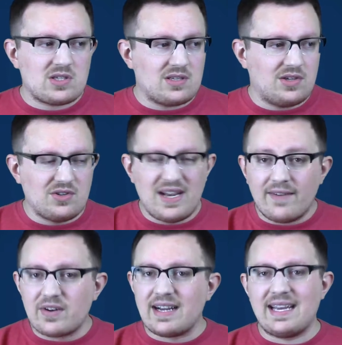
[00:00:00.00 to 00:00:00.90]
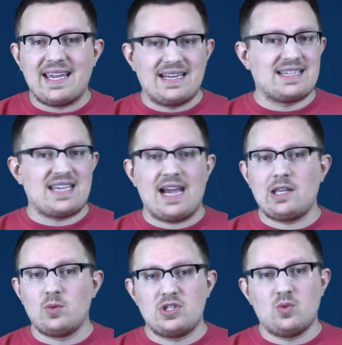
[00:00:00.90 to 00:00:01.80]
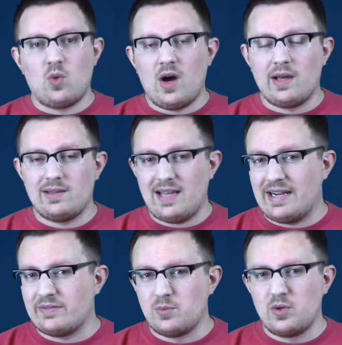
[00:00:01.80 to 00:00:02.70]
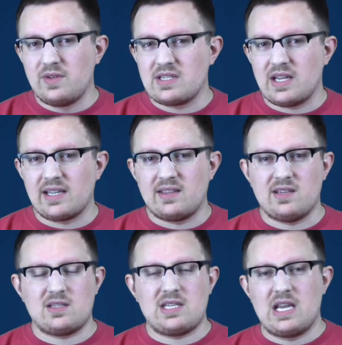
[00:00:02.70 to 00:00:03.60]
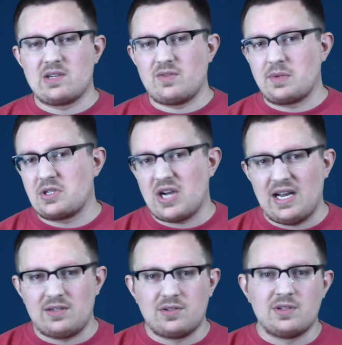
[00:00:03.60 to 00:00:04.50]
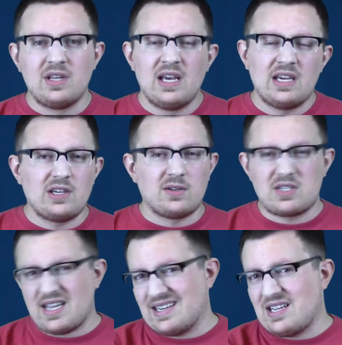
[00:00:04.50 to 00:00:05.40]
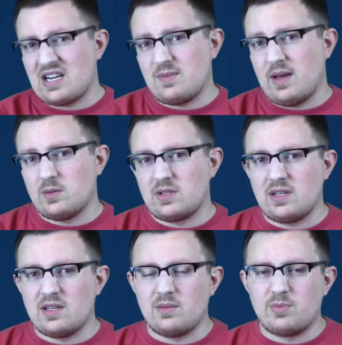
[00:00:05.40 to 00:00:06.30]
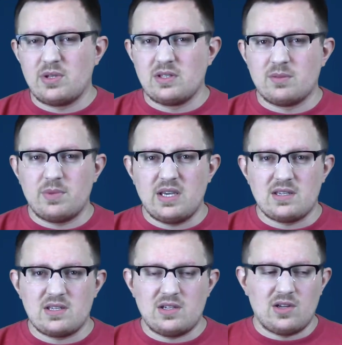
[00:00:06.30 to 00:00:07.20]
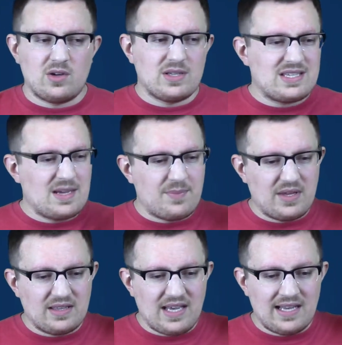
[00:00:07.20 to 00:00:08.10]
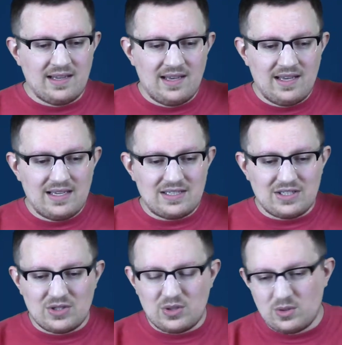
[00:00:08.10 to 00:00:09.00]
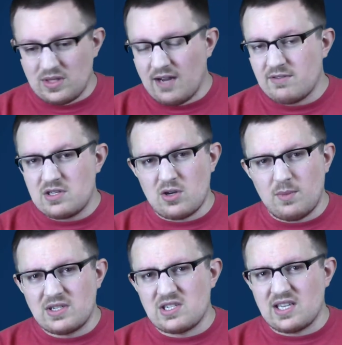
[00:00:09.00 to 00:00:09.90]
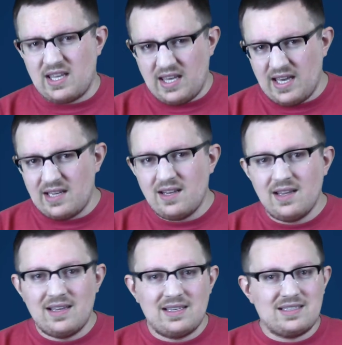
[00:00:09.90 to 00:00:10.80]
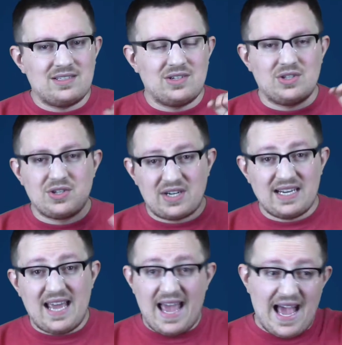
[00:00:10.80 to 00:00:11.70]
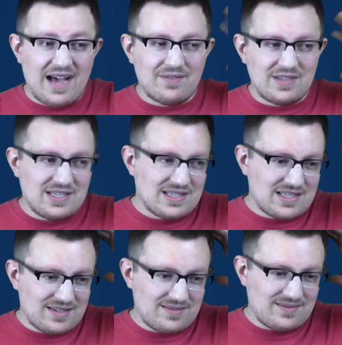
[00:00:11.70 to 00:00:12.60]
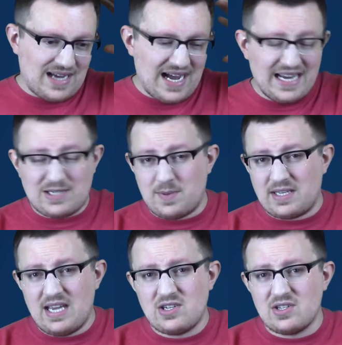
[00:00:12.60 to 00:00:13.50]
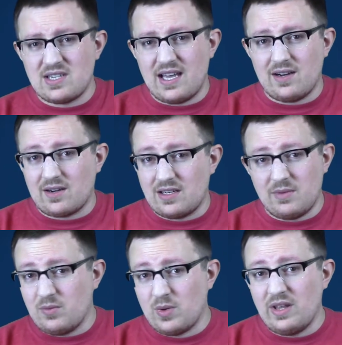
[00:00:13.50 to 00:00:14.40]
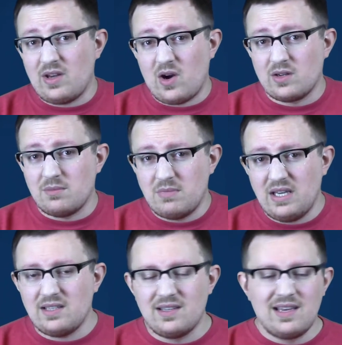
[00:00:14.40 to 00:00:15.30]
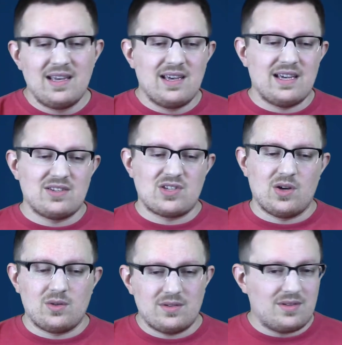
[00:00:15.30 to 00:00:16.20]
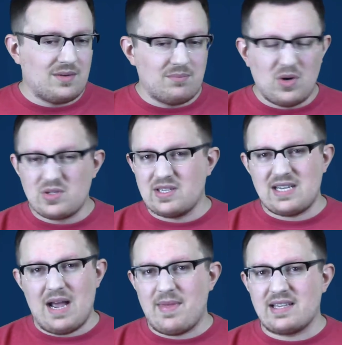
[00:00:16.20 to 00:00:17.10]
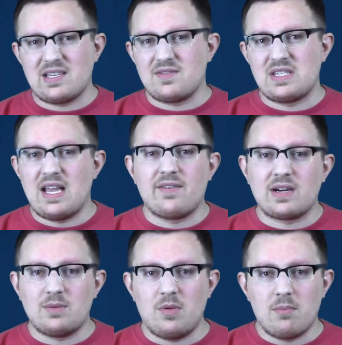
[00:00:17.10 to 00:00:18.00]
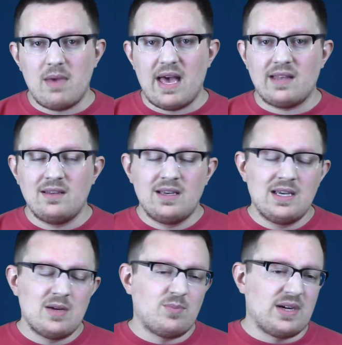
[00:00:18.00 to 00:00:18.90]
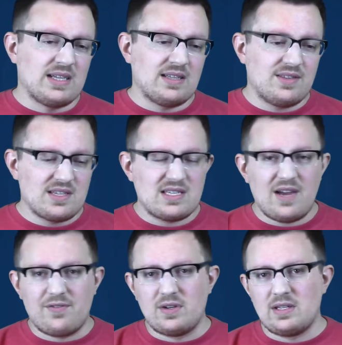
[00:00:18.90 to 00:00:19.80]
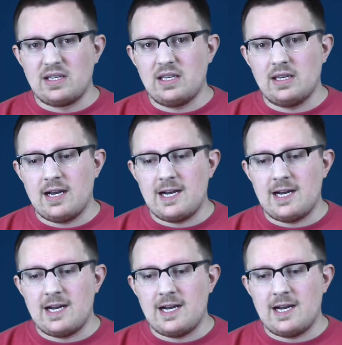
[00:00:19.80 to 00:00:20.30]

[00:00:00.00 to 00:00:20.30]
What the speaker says: you're never going to get exactly what you want out of movies like this, things from your childhood. You know, just like I talked about with the Beauty and the Beast, you know, it's something that, you know, you loved so much as a kid. You know, you're going to have these high expectations that are going to be really hard to meet. And so most of the time, that stuff's never going to be met. But this definitely